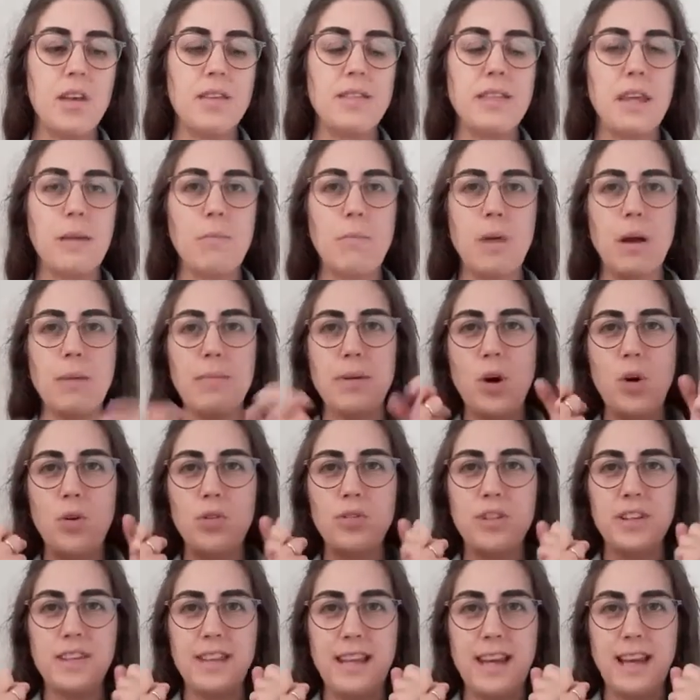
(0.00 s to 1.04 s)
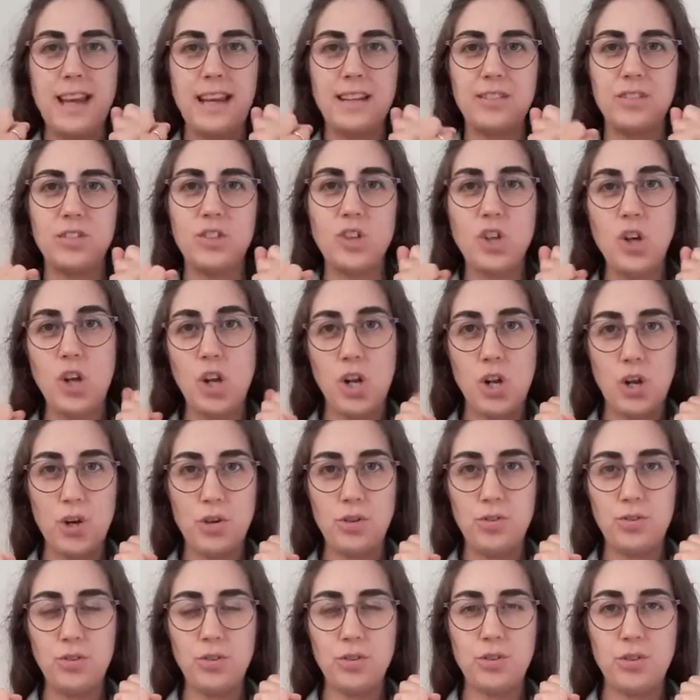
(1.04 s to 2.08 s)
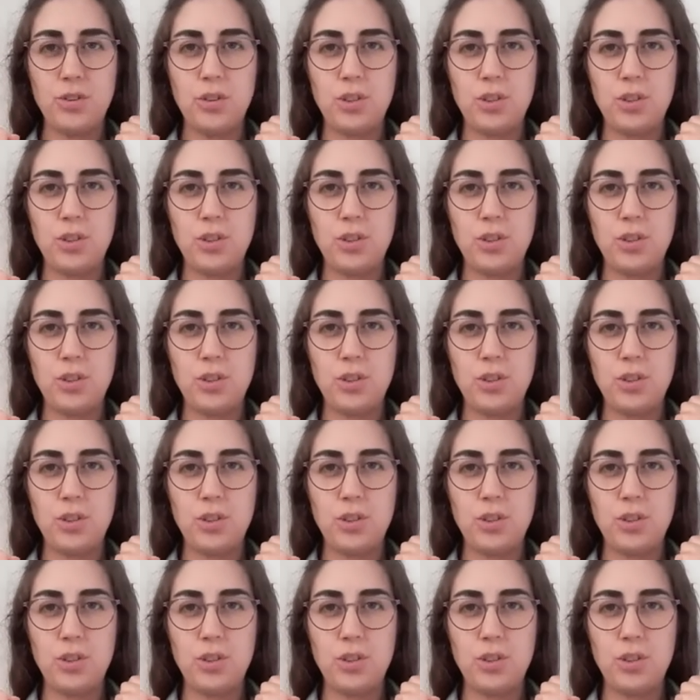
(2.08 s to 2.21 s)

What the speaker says: They might be holding their hands closed.